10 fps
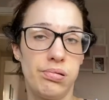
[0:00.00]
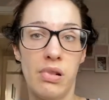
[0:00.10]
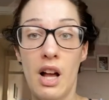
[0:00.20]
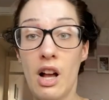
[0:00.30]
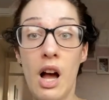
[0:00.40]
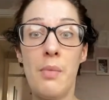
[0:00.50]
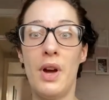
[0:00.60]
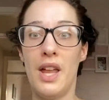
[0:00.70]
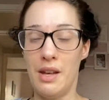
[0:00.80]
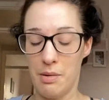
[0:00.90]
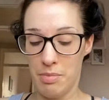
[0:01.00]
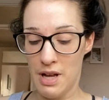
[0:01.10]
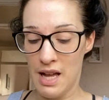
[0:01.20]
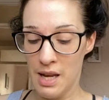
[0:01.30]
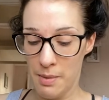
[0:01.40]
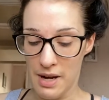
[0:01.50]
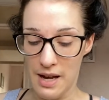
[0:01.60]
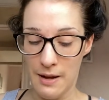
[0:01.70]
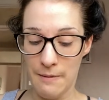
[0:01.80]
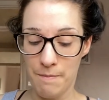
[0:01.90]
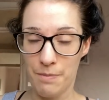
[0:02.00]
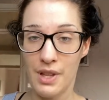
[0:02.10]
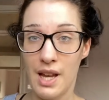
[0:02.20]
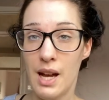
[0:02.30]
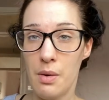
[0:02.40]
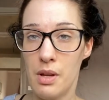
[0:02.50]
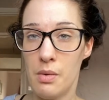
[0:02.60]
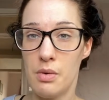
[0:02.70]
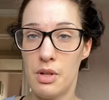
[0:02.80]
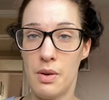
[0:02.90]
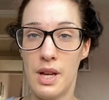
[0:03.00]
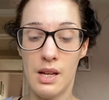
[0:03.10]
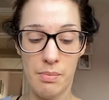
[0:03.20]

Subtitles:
I can't win. But anyway, how are you all doing?